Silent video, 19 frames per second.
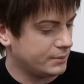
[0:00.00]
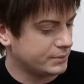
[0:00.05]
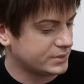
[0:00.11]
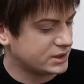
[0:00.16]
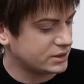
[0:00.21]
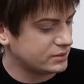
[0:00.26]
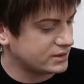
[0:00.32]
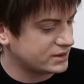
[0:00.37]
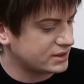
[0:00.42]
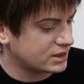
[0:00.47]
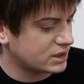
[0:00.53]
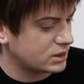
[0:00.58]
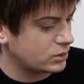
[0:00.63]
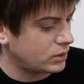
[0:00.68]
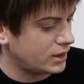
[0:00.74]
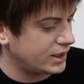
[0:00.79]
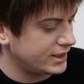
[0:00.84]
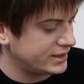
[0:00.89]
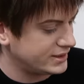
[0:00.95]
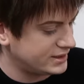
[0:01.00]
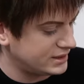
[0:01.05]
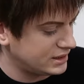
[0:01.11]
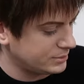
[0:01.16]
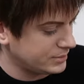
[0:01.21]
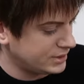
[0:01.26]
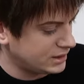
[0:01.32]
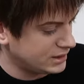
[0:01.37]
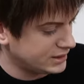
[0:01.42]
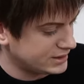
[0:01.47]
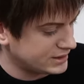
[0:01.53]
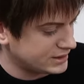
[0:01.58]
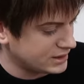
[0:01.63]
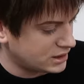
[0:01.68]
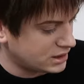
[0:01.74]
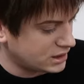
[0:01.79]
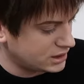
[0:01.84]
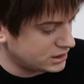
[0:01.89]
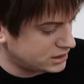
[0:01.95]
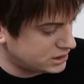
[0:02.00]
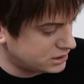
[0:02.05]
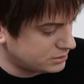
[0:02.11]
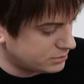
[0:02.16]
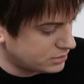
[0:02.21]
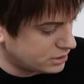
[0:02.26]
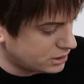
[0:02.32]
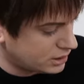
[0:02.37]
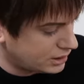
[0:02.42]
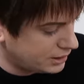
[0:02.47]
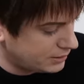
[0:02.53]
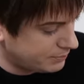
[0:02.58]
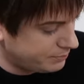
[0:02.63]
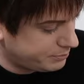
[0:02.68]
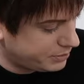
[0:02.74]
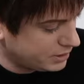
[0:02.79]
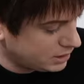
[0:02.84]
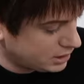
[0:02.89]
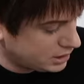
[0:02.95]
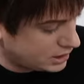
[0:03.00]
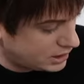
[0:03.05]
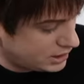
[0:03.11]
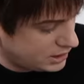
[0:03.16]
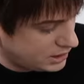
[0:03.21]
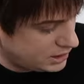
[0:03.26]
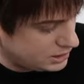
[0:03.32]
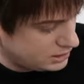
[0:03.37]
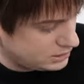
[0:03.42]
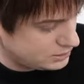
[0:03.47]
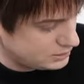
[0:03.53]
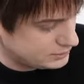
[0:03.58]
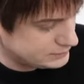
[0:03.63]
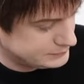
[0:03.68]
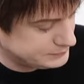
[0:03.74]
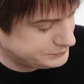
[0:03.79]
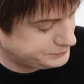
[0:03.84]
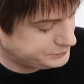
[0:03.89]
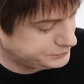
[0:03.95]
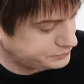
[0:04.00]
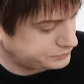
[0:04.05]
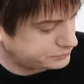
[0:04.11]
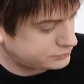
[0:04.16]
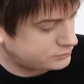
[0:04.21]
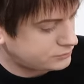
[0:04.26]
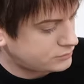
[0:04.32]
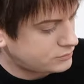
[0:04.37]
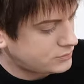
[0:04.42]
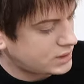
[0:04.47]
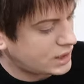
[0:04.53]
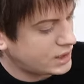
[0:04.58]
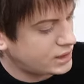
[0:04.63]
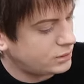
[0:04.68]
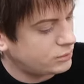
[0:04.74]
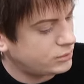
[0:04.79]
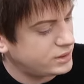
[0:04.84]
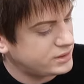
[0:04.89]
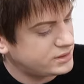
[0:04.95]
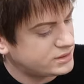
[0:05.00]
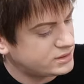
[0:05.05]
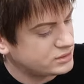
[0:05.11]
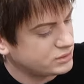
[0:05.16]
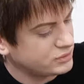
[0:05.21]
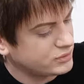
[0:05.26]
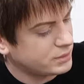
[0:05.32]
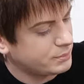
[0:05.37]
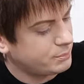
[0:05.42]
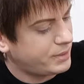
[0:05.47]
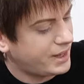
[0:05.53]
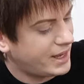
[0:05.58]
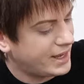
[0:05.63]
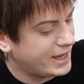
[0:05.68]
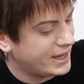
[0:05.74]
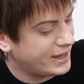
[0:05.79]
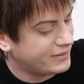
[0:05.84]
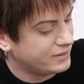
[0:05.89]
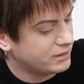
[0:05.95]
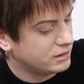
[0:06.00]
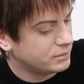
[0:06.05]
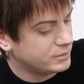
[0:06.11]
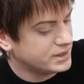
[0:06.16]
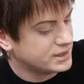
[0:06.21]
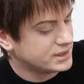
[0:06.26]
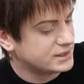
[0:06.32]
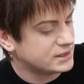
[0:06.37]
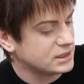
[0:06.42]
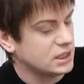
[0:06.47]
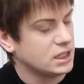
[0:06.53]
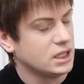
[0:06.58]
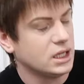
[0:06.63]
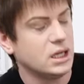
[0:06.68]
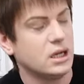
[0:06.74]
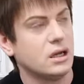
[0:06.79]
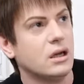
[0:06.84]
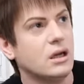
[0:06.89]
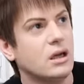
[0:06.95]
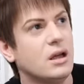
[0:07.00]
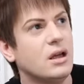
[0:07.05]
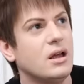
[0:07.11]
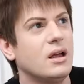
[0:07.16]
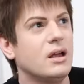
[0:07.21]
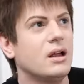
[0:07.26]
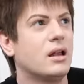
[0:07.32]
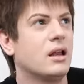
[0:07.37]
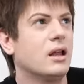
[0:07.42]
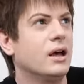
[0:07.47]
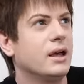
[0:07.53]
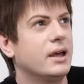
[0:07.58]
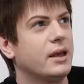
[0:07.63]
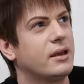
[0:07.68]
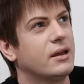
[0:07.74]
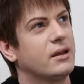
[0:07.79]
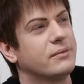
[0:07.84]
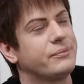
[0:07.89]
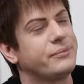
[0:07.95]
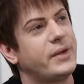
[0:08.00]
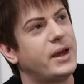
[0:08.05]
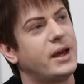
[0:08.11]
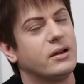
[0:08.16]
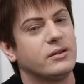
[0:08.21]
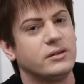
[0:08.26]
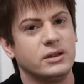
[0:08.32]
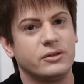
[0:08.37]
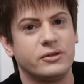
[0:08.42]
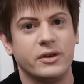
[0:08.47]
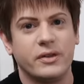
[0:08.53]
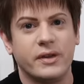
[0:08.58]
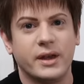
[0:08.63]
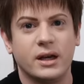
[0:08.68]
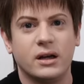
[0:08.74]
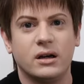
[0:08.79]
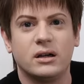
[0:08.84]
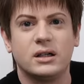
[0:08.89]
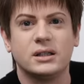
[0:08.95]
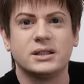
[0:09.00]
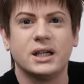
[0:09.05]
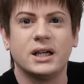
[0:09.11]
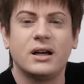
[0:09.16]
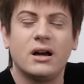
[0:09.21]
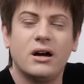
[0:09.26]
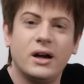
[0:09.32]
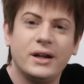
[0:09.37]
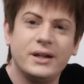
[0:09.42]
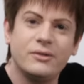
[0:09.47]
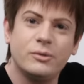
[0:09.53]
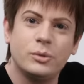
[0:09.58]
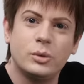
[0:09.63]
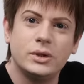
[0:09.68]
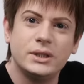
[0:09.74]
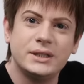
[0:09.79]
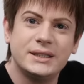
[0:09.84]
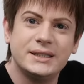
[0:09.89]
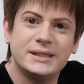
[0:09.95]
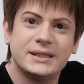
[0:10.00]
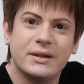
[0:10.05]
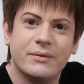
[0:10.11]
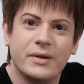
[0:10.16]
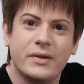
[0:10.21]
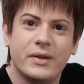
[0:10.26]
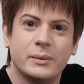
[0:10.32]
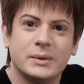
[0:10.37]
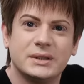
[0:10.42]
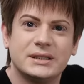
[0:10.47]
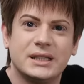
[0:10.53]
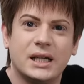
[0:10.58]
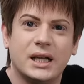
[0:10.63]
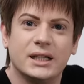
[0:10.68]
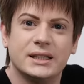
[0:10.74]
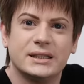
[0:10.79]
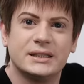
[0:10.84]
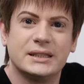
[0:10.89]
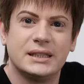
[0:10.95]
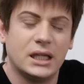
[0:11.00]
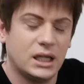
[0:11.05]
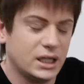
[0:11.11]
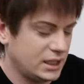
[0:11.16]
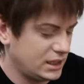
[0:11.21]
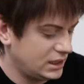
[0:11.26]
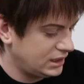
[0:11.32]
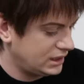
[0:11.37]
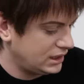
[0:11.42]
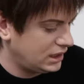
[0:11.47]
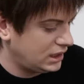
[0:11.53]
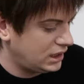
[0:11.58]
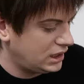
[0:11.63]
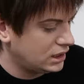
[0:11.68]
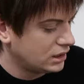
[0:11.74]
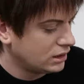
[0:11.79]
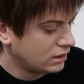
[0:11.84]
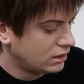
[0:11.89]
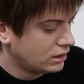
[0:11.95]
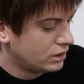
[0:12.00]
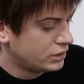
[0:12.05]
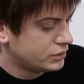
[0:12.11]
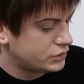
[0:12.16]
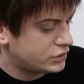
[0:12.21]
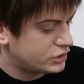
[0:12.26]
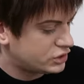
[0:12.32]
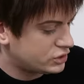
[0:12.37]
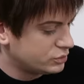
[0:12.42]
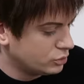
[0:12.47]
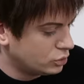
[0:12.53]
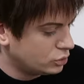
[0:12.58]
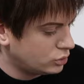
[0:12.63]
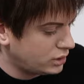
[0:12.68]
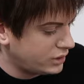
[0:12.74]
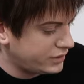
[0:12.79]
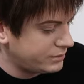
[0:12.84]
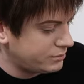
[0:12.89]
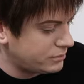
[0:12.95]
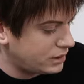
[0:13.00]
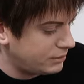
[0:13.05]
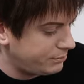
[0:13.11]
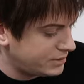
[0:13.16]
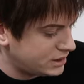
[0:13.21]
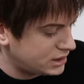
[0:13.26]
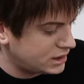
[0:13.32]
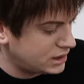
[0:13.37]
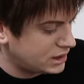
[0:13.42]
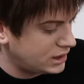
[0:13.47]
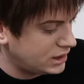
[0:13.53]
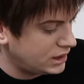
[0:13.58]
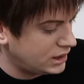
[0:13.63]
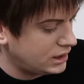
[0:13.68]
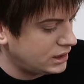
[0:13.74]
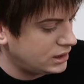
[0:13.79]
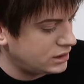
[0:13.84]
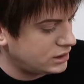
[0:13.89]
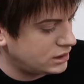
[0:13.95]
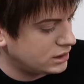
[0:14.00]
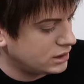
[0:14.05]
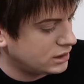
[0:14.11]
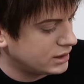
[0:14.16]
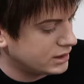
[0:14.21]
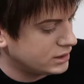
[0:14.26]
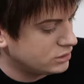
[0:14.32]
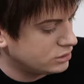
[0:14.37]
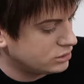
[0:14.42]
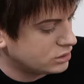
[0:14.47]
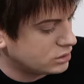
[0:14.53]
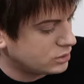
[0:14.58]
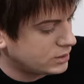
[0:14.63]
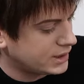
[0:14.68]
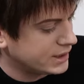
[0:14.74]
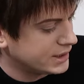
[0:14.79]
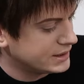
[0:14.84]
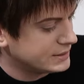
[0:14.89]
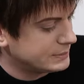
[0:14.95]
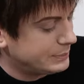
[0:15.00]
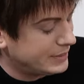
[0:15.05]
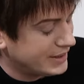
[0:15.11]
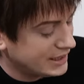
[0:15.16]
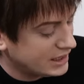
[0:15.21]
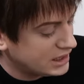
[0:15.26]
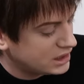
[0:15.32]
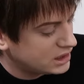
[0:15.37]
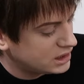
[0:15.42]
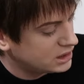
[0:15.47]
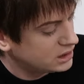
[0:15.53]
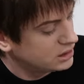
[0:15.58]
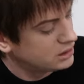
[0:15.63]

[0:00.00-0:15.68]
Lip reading: So it's a quite a similar size to my Birkin. And I wanted to sort of compare them and see like how different they are, because I kind of wanted something that was like slightly smaller than my Birkin, like not quite as big.